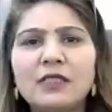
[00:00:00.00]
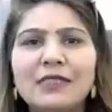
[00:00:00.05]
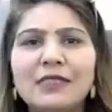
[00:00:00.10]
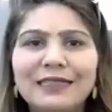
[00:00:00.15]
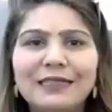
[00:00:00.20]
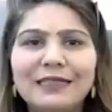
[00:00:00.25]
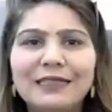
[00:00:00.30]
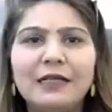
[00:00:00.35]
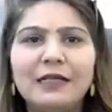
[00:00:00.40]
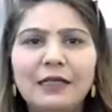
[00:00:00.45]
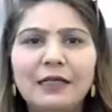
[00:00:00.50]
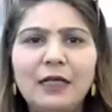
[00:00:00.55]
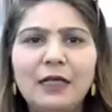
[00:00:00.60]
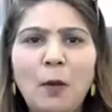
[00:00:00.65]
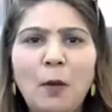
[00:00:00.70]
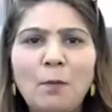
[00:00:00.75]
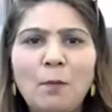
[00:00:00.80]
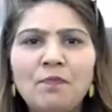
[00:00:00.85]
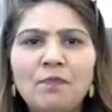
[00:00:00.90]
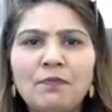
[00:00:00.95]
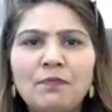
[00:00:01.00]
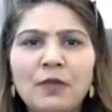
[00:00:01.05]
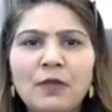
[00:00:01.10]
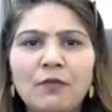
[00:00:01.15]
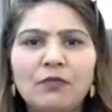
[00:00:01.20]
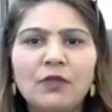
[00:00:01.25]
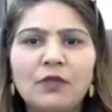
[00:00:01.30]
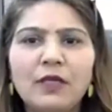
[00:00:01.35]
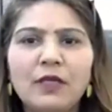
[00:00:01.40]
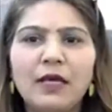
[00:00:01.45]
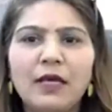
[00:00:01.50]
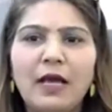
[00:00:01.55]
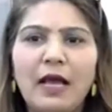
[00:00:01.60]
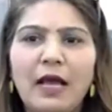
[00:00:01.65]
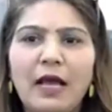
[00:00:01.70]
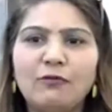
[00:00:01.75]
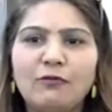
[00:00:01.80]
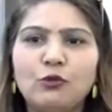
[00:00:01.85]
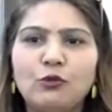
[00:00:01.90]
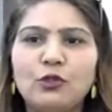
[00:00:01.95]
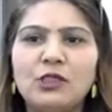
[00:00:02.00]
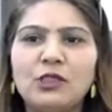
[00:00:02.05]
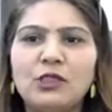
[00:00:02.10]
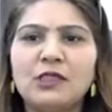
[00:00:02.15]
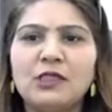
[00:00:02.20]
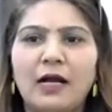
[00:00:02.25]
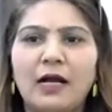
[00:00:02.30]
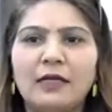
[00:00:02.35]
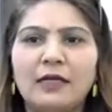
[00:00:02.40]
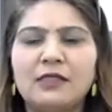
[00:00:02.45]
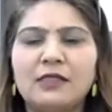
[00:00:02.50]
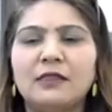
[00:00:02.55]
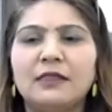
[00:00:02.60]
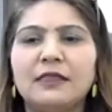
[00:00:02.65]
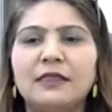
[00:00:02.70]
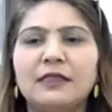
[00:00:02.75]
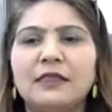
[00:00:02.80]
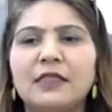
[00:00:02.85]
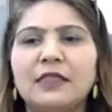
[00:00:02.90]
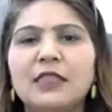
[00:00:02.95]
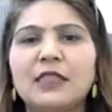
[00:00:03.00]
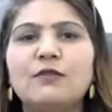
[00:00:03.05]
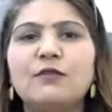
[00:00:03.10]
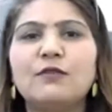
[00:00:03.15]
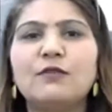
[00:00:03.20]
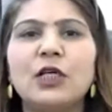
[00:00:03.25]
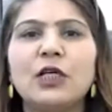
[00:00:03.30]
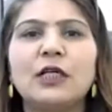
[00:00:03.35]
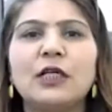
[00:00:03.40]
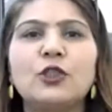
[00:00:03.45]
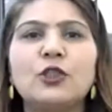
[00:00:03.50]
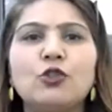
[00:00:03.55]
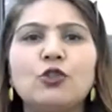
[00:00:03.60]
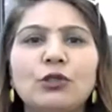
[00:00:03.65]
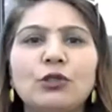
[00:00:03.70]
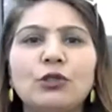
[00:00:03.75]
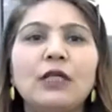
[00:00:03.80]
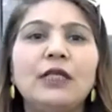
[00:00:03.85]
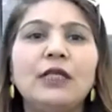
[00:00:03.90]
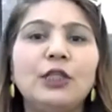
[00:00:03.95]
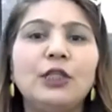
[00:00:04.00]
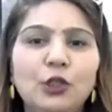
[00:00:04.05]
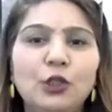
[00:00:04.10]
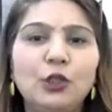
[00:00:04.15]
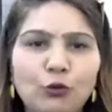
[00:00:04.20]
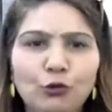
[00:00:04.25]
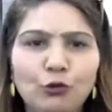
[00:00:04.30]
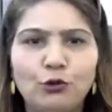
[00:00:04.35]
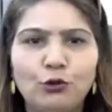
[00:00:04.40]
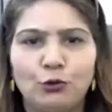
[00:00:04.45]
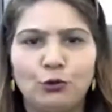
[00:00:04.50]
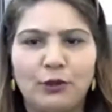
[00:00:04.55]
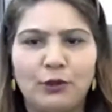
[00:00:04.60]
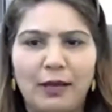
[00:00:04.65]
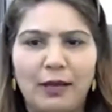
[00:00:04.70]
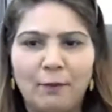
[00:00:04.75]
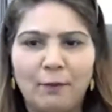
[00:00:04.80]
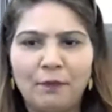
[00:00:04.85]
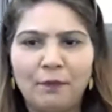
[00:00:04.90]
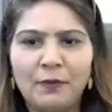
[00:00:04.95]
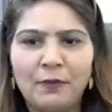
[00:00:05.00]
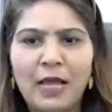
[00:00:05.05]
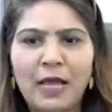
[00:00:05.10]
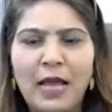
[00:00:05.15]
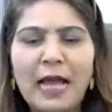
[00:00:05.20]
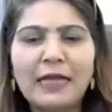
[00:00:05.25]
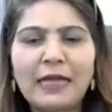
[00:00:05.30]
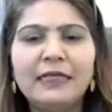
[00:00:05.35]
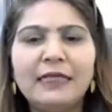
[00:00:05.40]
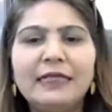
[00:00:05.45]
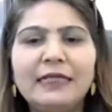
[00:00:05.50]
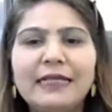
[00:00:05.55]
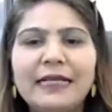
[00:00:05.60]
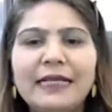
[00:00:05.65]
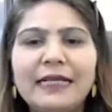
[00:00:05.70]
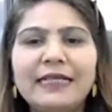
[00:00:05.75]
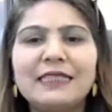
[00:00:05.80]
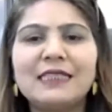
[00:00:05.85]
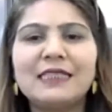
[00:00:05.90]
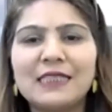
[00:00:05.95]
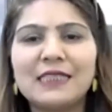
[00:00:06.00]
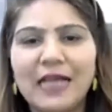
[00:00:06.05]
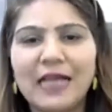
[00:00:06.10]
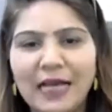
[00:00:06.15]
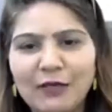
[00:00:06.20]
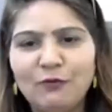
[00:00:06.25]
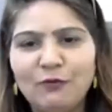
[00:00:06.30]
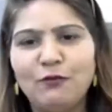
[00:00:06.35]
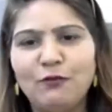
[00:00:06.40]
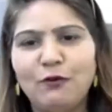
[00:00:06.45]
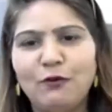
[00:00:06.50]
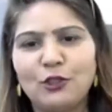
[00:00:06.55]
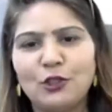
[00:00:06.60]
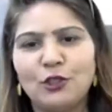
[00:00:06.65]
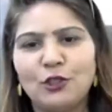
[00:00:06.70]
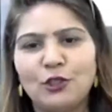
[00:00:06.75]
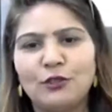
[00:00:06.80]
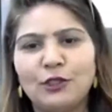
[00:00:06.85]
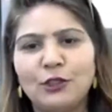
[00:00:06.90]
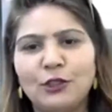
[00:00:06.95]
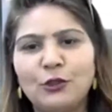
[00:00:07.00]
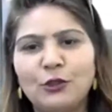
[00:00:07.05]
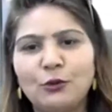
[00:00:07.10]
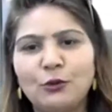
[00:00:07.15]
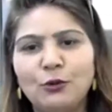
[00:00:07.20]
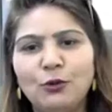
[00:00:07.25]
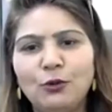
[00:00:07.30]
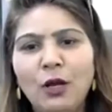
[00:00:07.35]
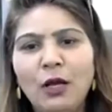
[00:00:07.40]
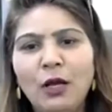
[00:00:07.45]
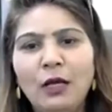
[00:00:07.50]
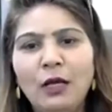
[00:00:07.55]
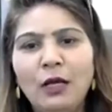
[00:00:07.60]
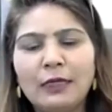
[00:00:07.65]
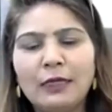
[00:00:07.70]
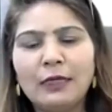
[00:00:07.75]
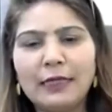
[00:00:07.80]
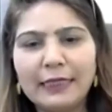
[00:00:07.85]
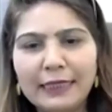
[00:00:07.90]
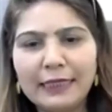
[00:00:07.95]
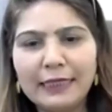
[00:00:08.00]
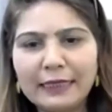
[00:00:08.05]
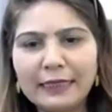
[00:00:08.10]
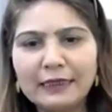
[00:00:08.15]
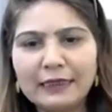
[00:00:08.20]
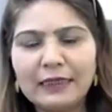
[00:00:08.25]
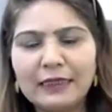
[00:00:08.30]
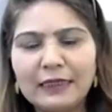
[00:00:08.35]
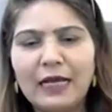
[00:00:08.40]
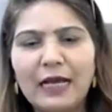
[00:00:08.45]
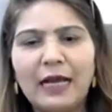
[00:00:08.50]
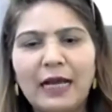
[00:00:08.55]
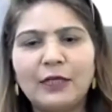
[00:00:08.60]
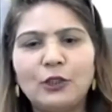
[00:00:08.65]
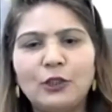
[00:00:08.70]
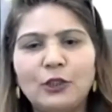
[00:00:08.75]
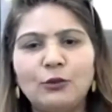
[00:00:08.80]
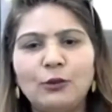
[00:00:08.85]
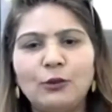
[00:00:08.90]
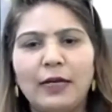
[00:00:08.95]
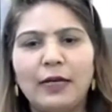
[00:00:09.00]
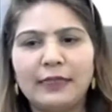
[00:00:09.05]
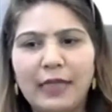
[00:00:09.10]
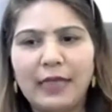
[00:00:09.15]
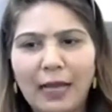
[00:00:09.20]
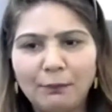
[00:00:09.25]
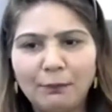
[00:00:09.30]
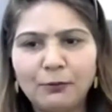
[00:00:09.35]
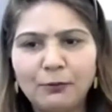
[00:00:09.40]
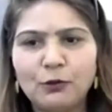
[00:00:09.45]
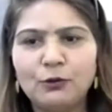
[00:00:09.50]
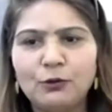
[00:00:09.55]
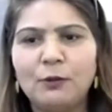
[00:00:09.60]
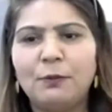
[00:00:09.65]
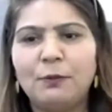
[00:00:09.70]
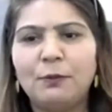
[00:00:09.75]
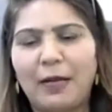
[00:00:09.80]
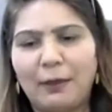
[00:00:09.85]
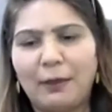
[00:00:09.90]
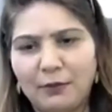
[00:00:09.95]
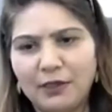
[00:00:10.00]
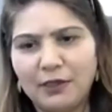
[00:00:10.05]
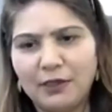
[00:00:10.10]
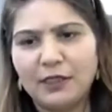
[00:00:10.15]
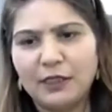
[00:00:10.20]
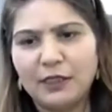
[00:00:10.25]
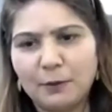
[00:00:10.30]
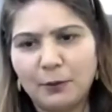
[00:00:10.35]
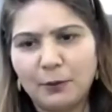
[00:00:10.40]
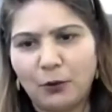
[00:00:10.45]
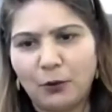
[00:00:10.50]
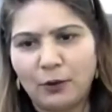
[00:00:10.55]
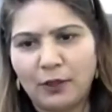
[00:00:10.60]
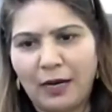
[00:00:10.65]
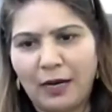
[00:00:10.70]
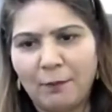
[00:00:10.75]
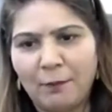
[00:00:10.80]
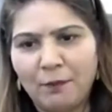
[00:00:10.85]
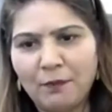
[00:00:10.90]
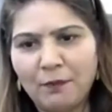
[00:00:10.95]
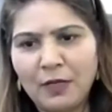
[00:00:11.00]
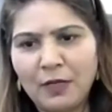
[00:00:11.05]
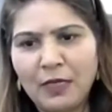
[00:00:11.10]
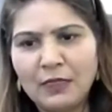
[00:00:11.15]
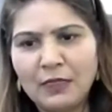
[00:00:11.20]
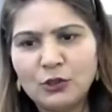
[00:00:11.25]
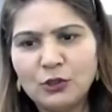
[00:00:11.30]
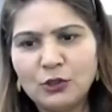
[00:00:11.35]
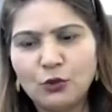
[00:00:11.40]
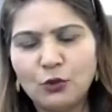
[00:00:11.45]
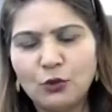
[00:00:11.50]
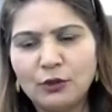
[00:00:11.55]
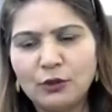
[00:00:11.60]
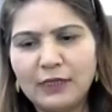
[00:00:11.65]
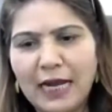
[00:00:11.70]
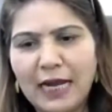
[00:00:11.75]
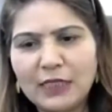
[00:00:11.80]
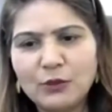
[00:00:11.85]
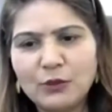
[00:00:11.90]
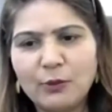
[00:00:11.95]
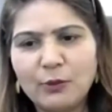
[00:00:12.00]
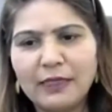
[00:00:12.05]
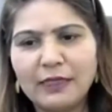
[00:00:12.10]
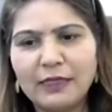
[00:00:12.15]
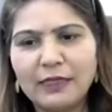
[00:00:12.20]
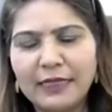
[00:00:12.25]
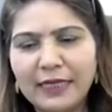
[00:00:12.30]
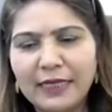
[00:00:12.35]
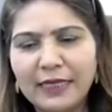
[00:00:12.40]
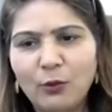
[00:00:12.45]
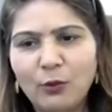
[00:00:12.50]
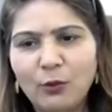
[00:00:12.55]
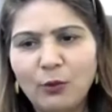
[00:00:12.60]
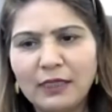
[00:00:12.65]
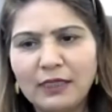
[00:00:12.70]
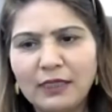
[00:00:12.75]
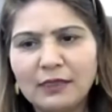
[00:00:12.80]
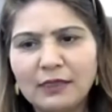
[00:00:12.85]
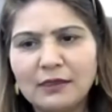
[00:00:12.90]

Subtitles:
suddenly they have to start certain things which are totally new to them. And it takes time for children to connect and to adapt to the primary years program. So that's why grade 1